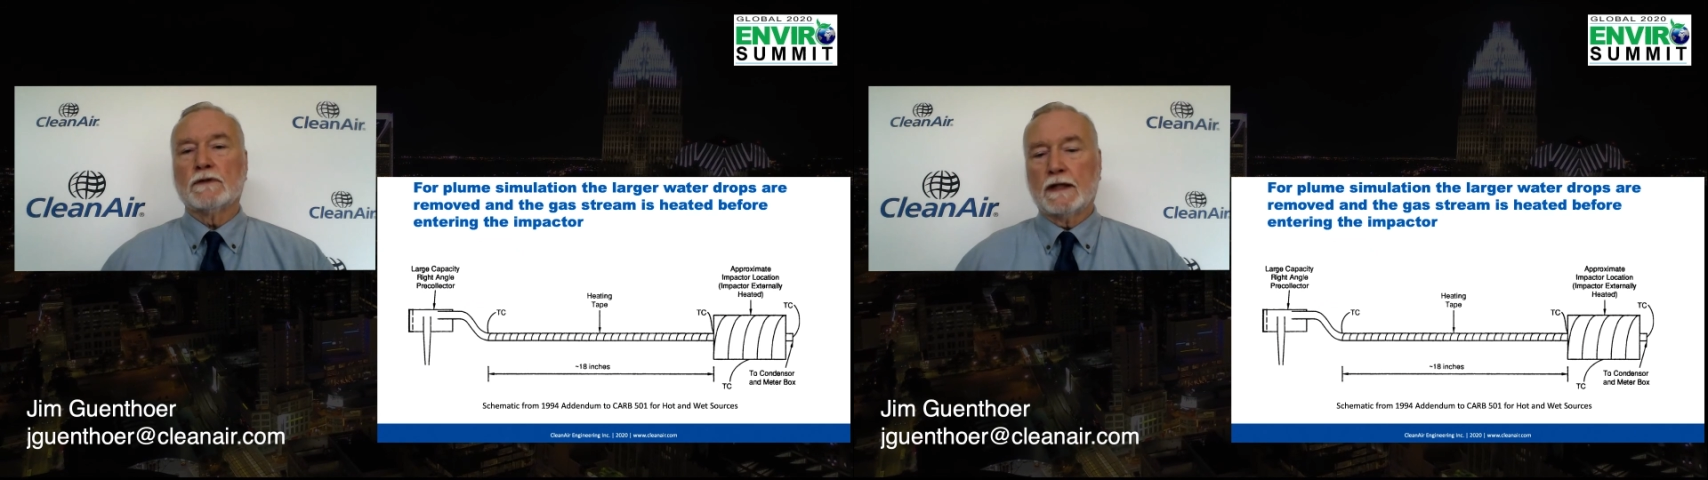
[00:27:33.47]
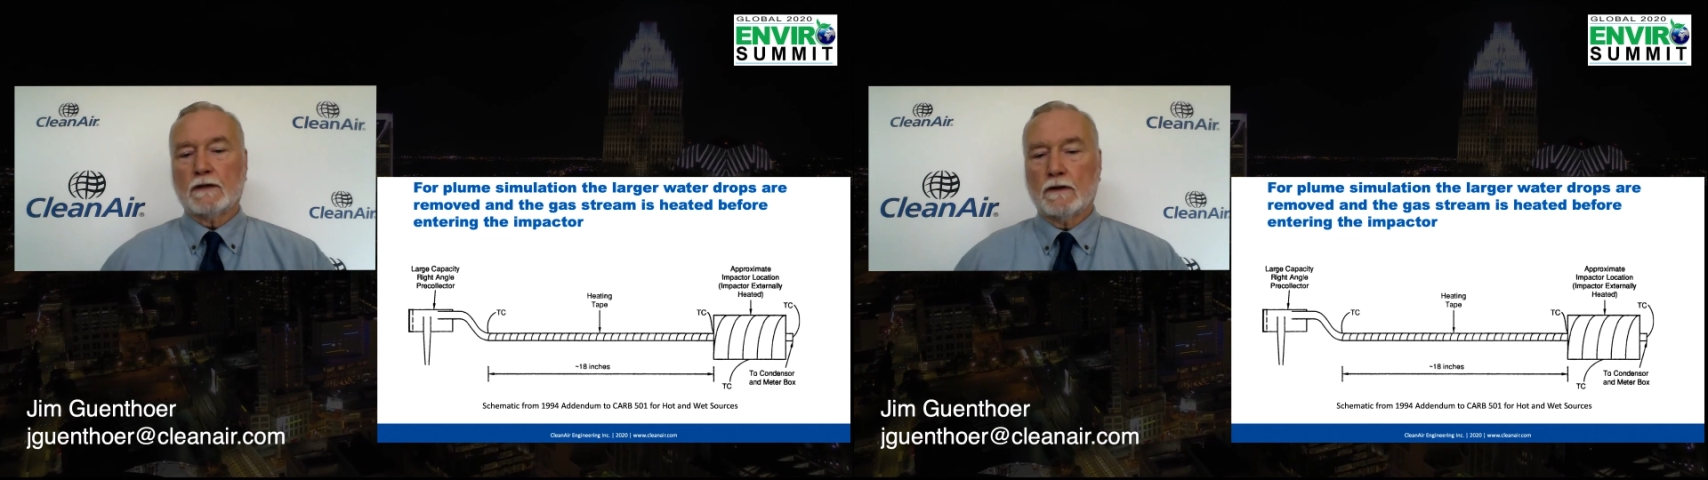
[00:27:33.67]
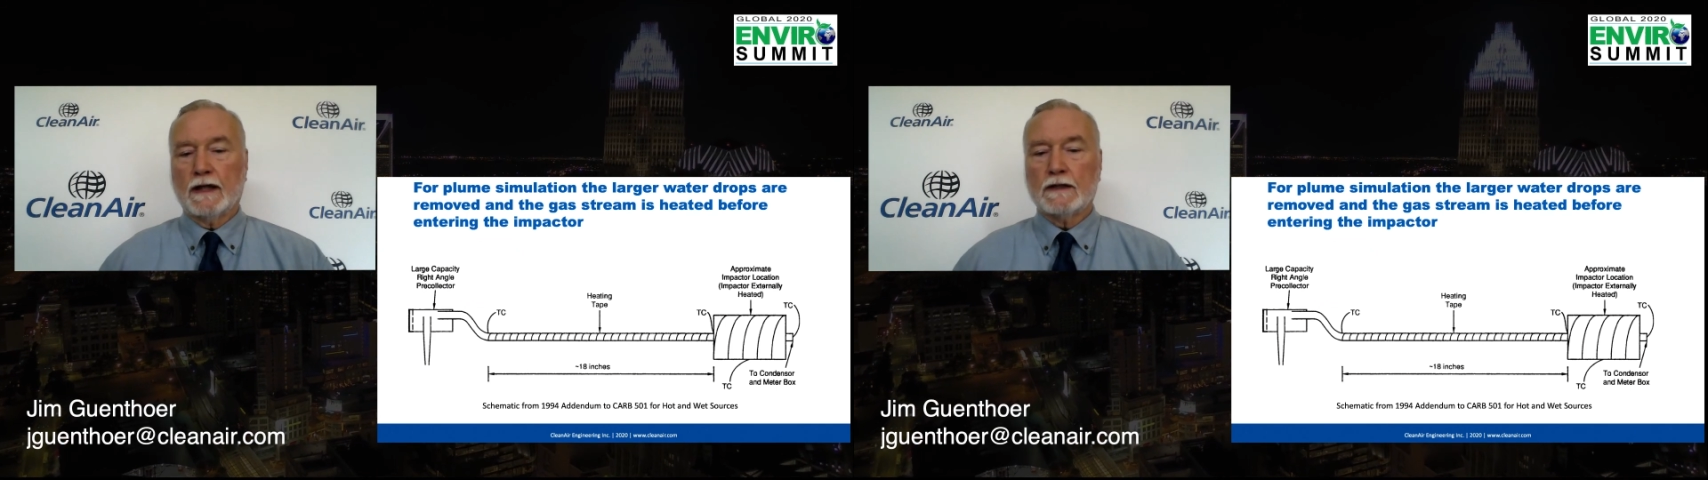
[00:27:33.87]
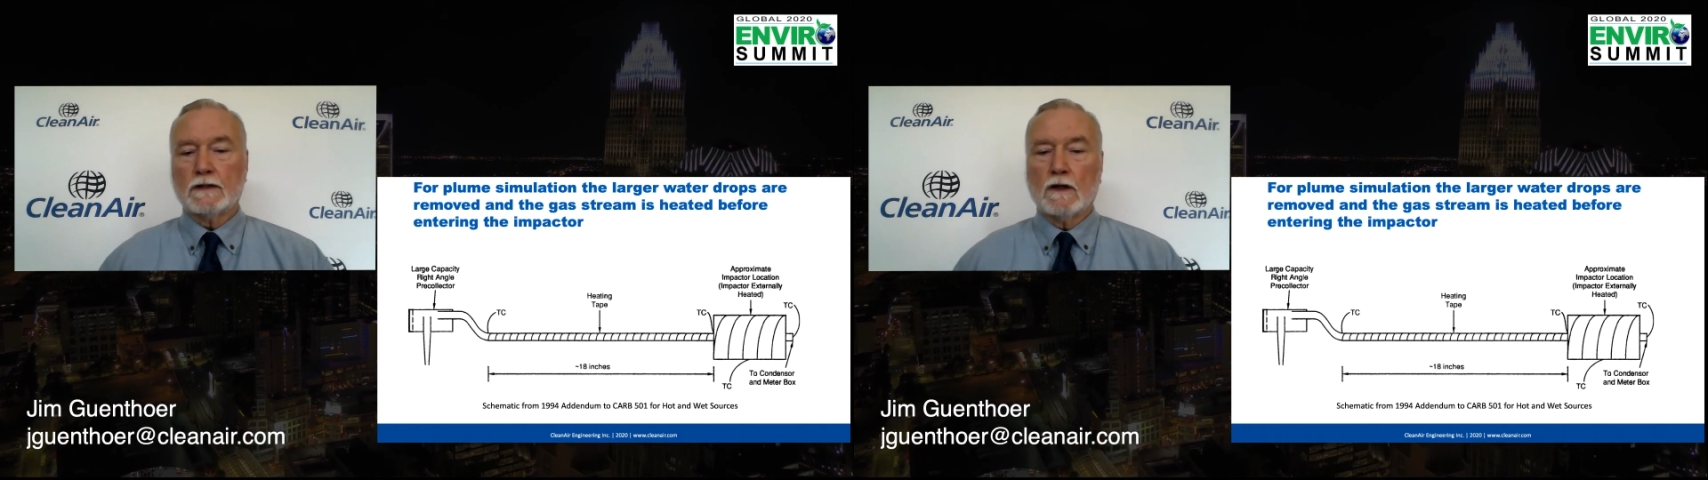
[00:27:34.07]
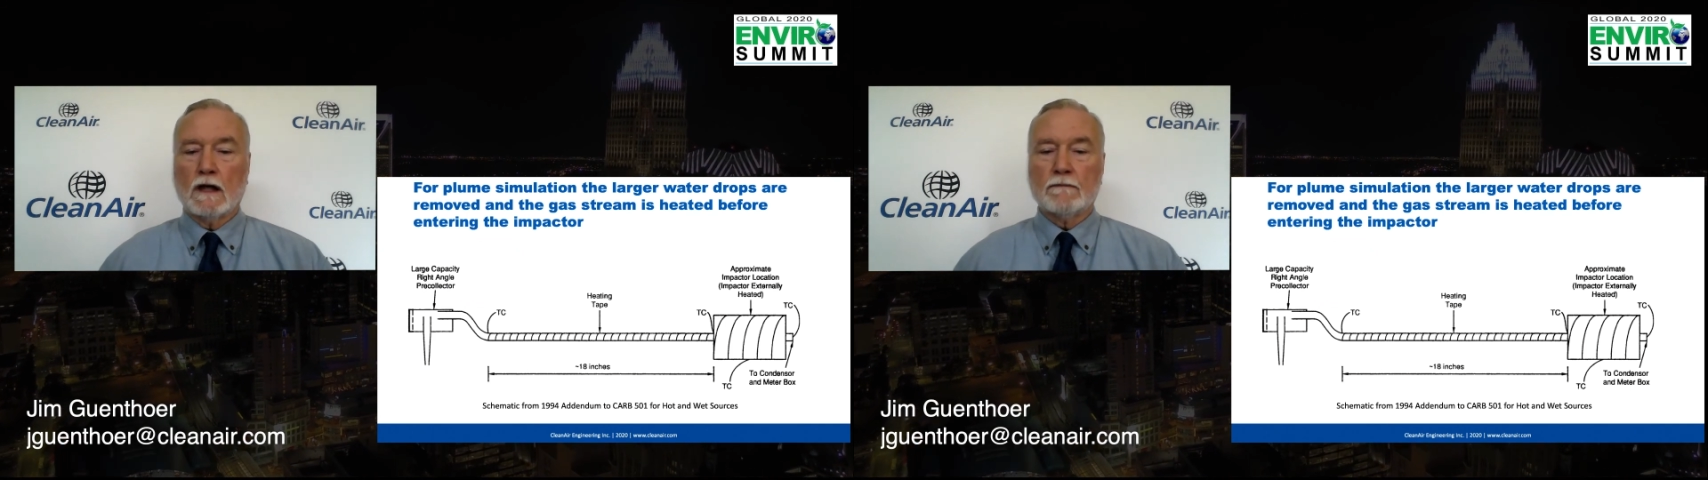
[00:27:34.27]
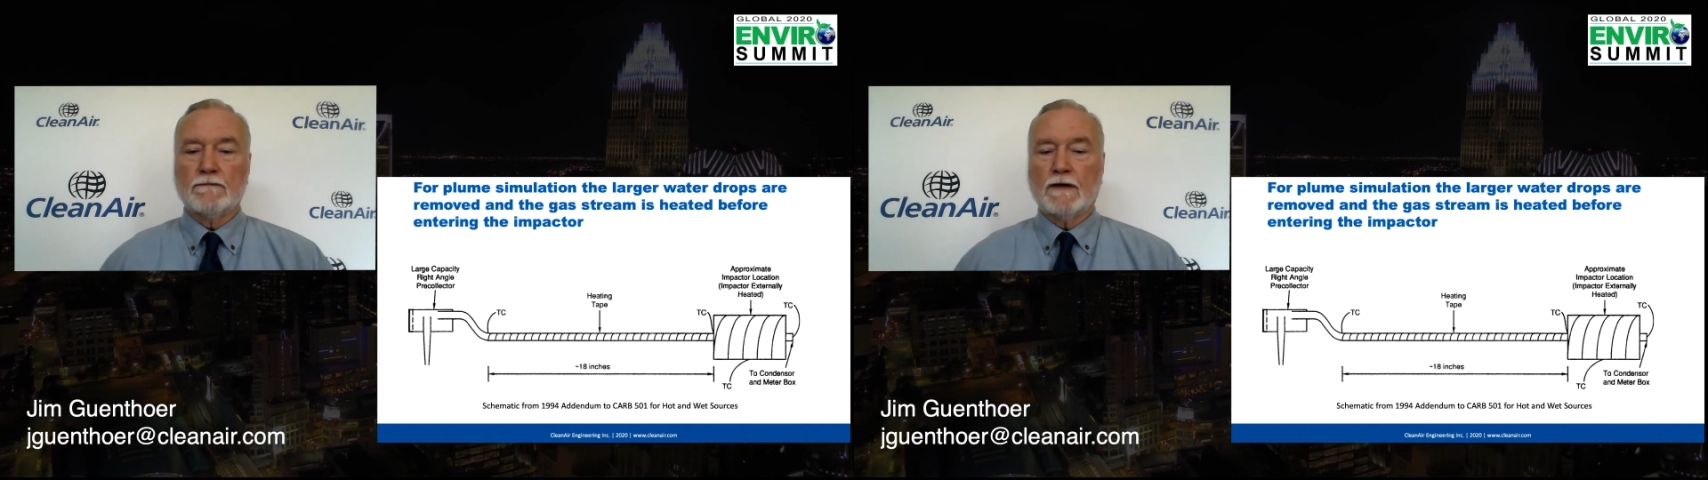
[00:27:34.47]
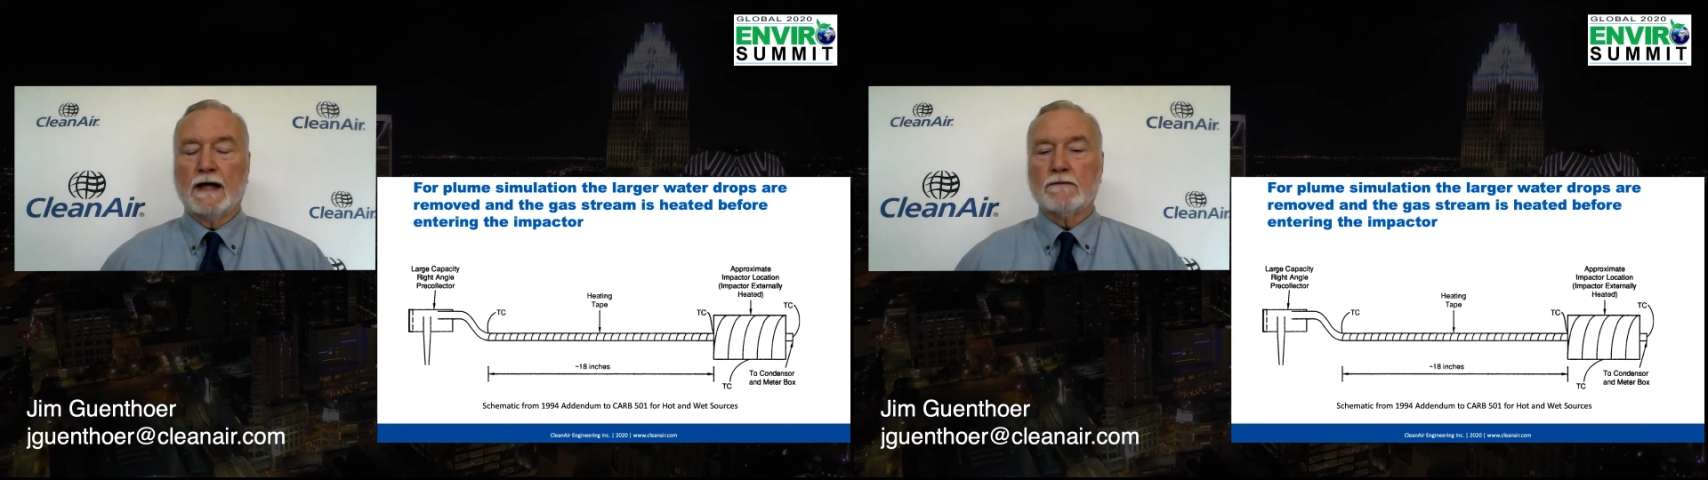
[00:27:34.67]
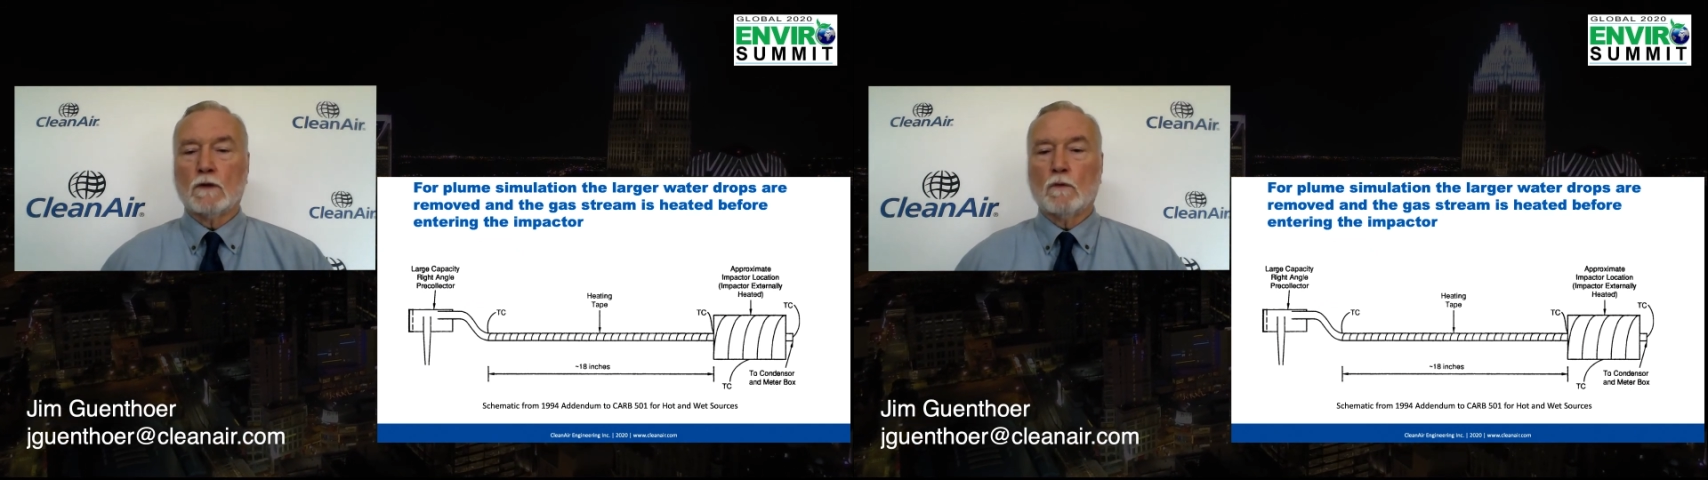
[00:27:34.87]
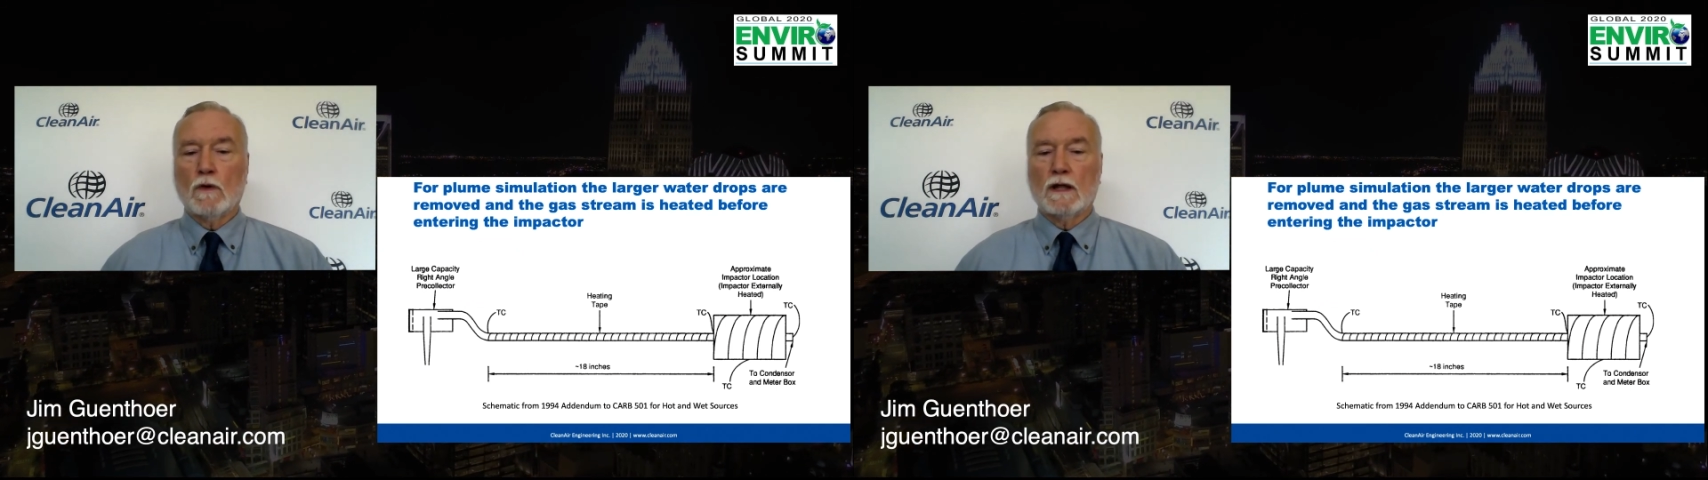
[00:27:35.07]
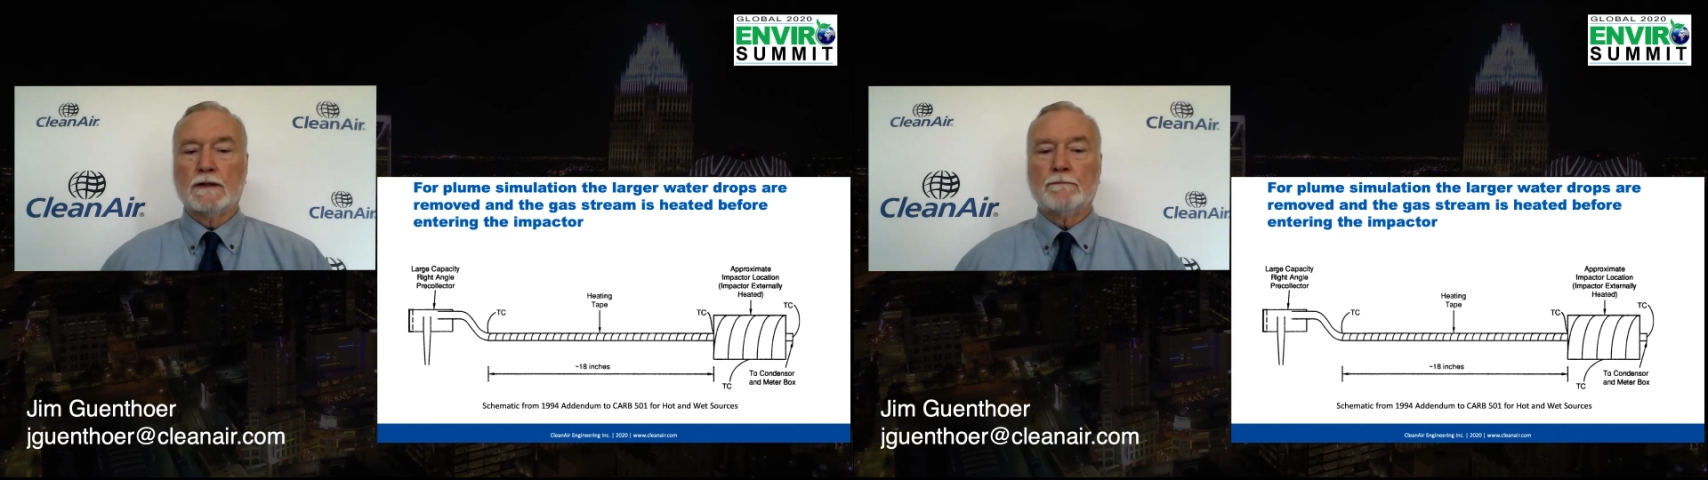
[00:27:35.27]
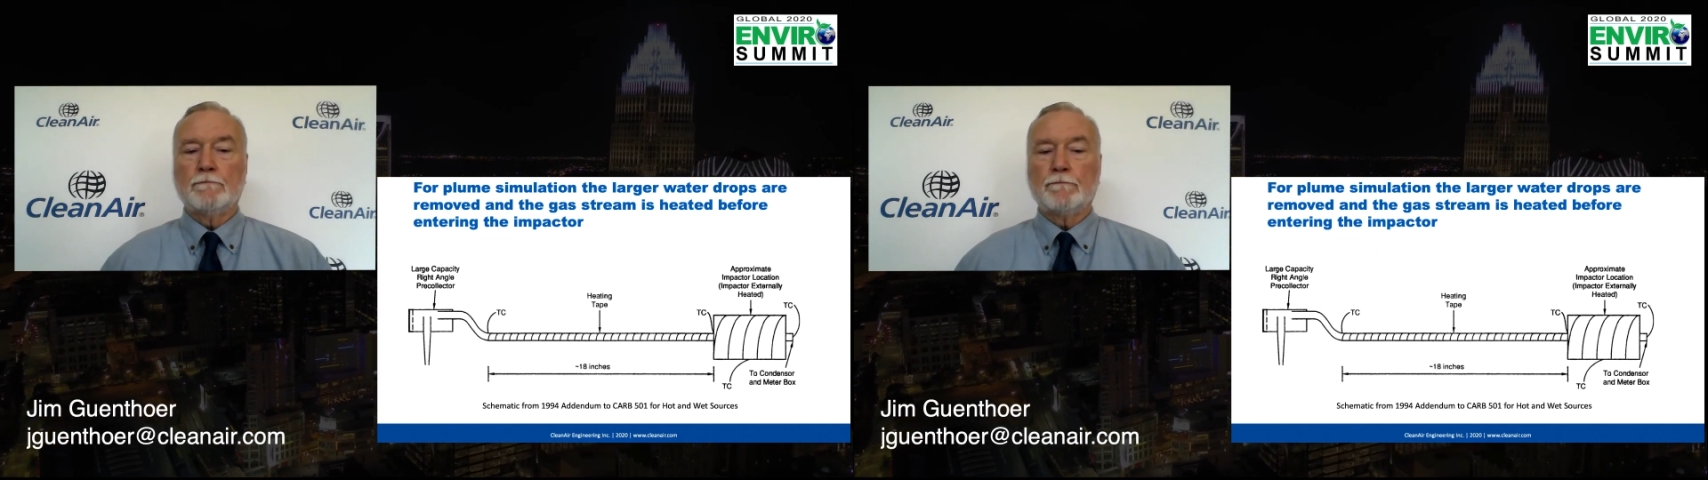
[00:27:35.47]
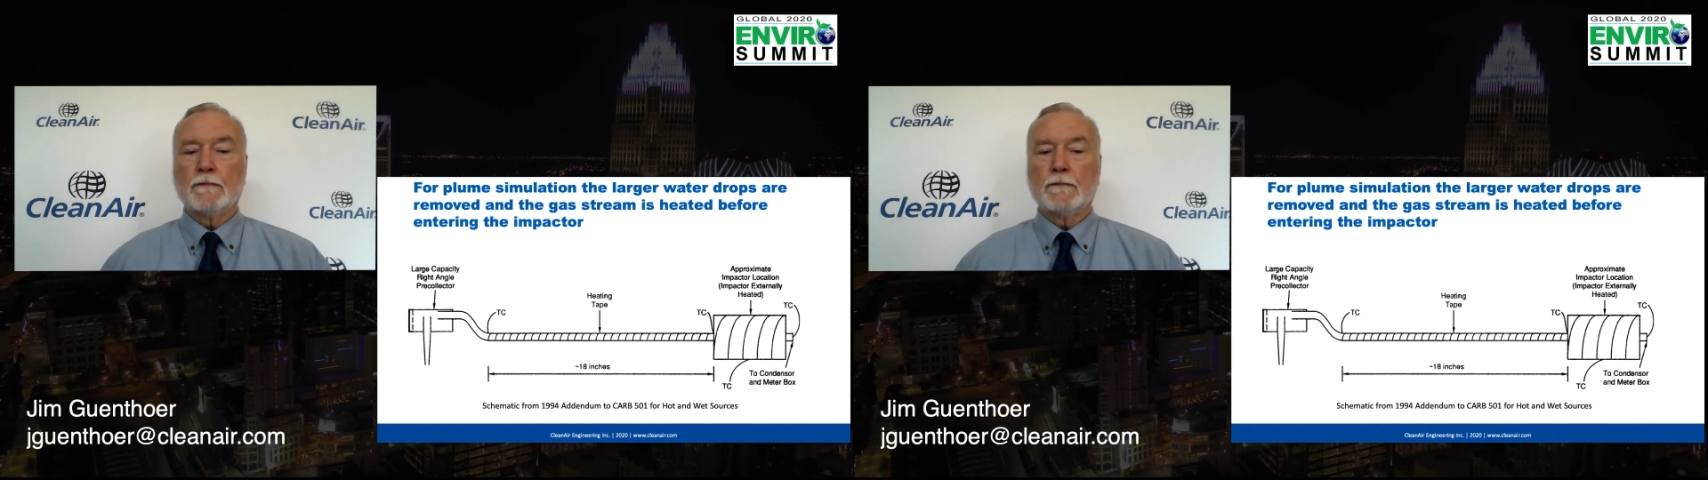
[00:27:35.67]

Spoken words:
they created CARB 501.